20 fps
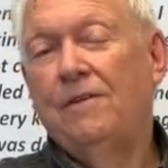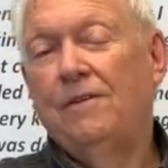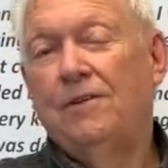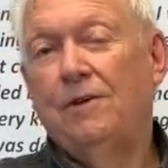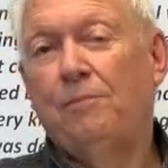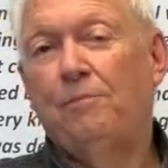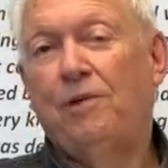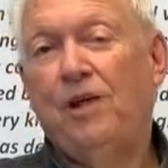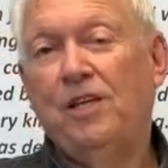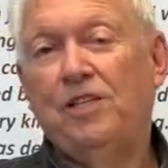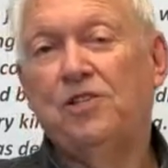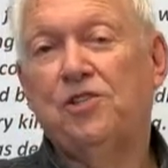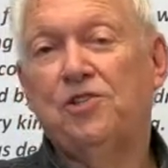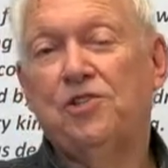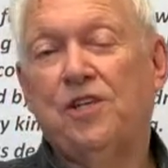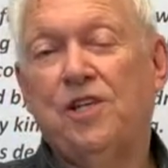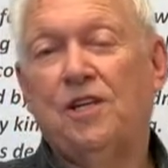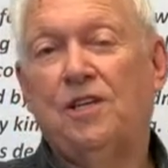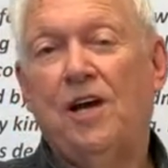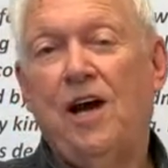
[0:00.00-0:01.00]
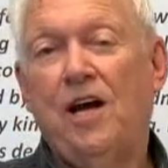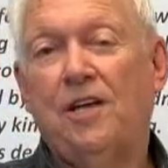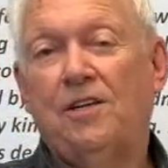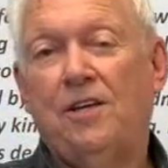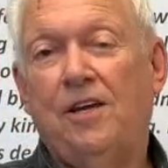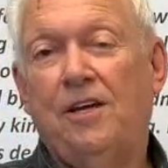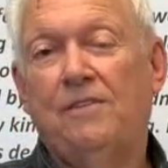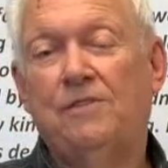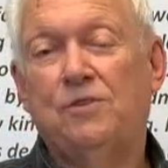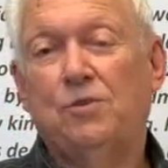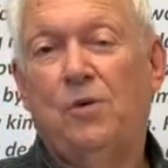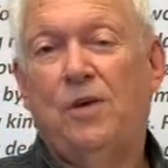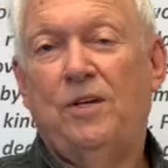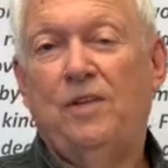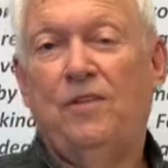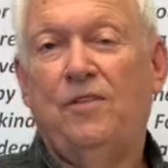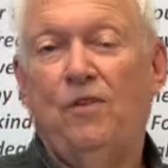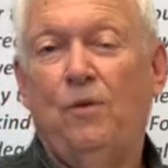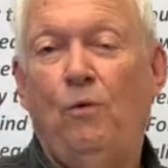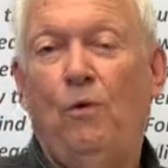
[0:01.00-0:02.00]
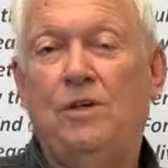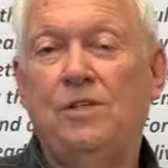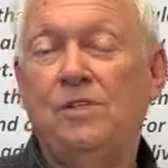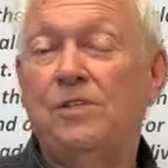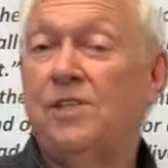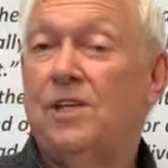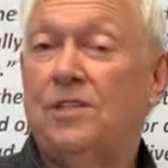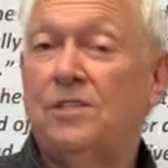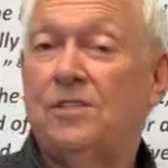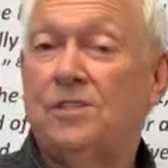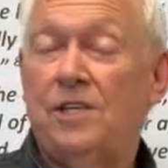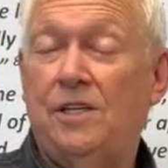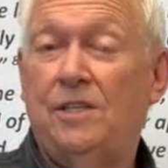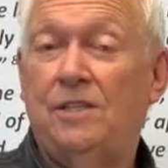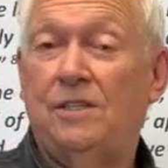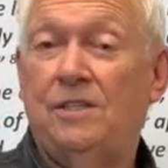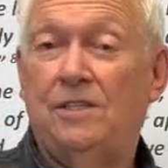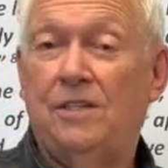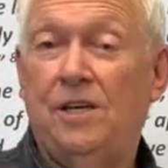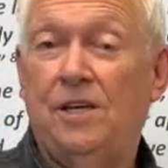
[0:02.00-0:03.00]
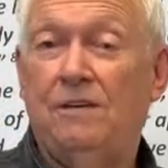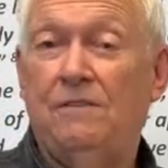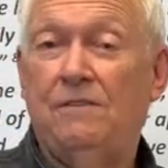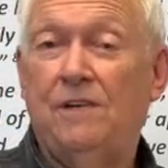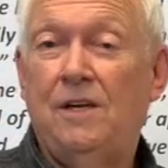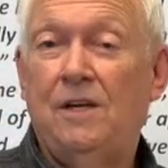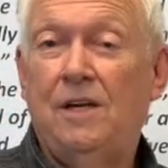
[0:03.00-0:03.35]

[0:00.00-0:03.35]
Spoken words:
the pleasures that God gives rather than the ones that sin give.